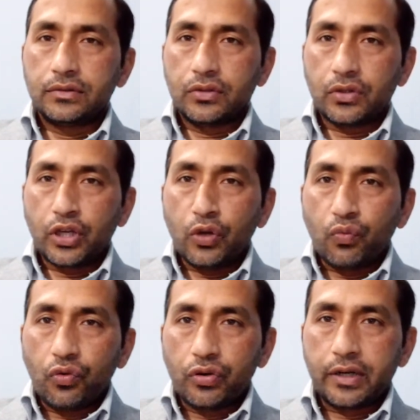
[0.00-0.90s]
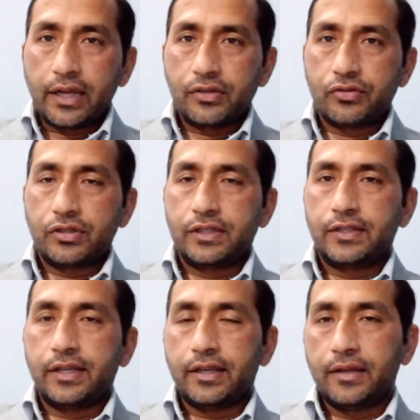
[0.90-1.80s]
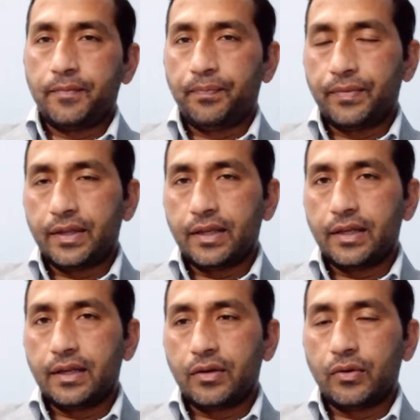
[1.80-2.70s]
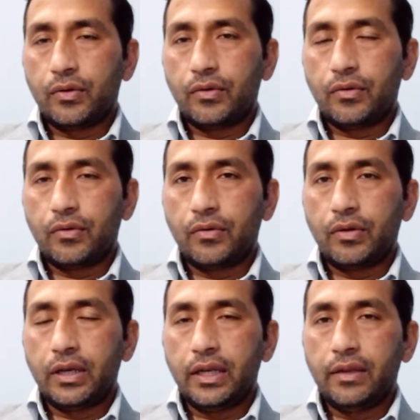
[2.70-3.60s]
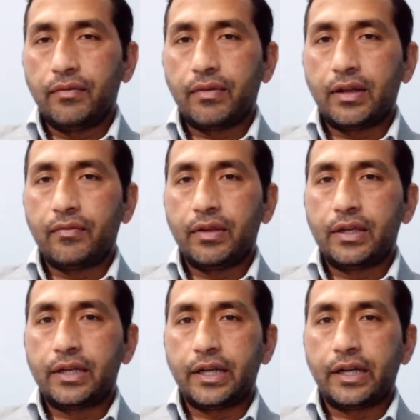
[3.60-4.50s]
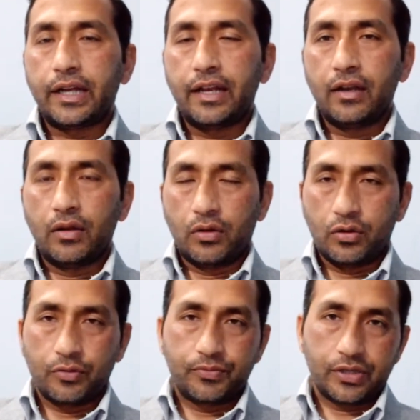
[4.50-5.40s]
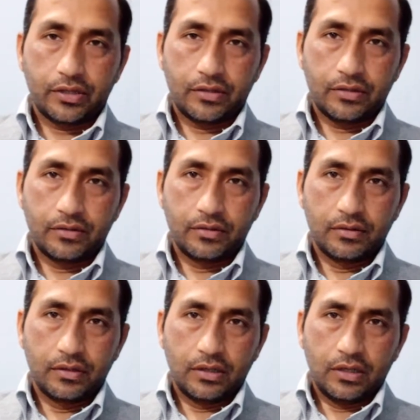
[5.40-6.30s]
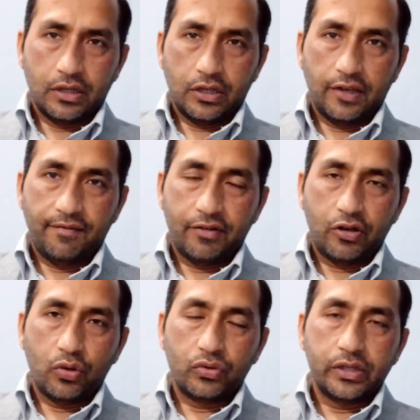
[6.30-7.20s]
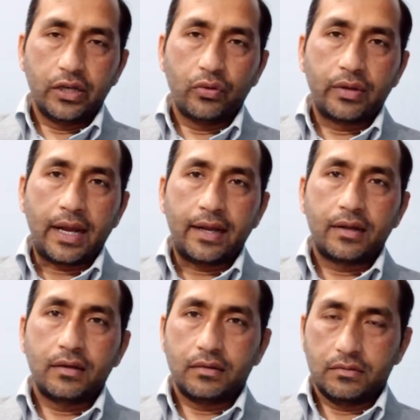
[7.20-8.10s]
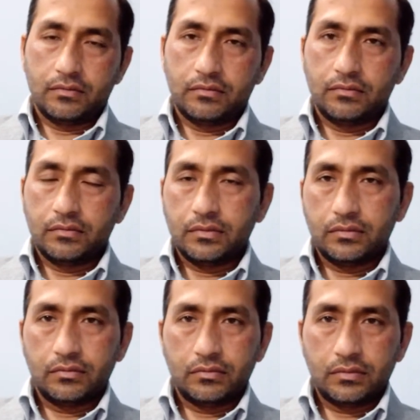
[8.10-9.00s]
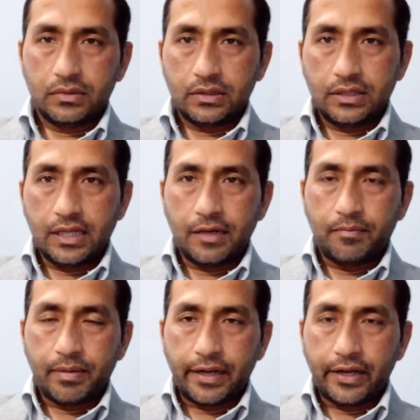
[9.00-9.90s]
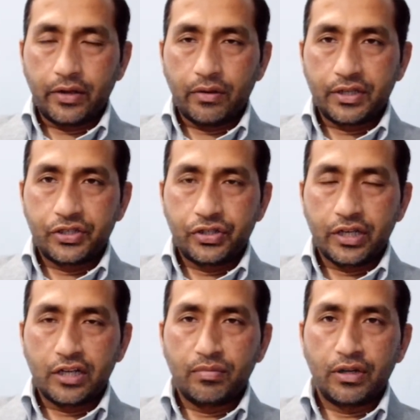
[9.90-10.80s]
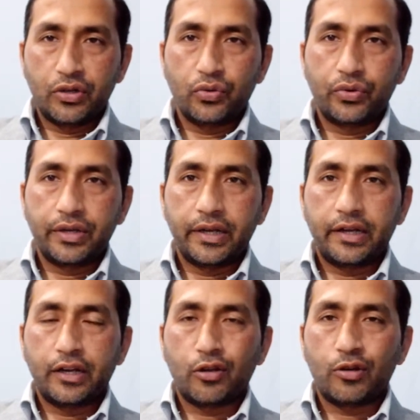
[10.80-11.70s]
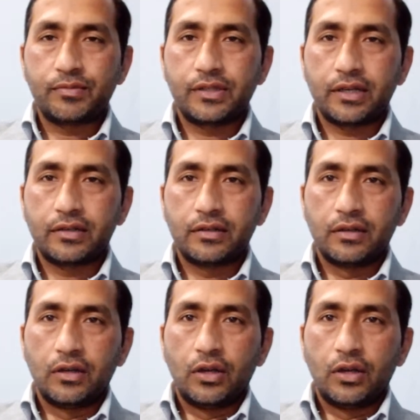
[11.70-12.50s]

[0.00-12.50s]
or invoked, I should say, only when we create an object. If we closely look at that particular statement to create an object,